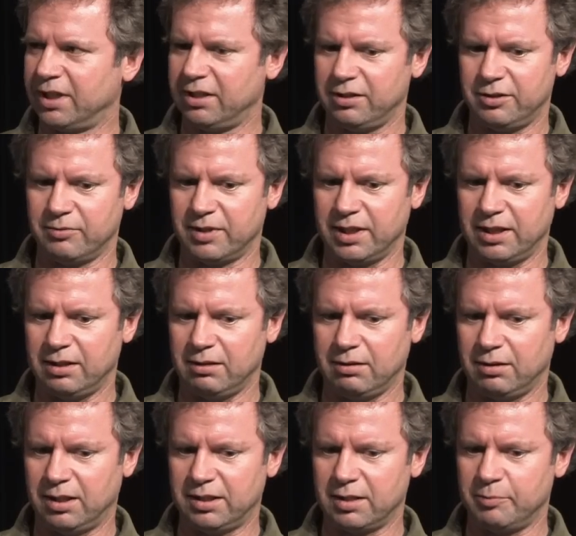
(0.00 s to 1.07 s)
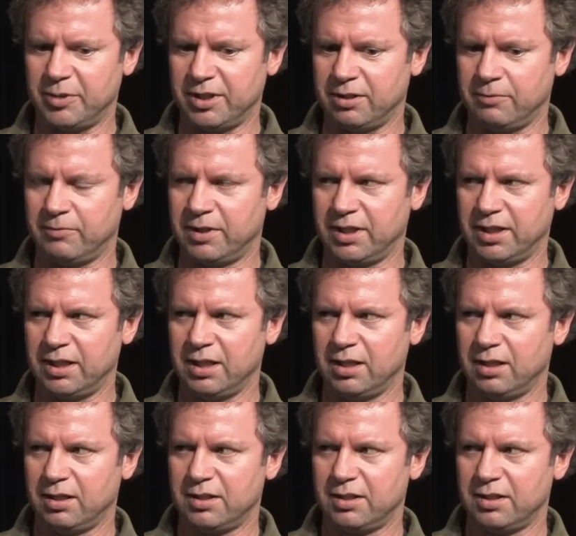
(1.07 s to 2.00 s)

I hit the button when I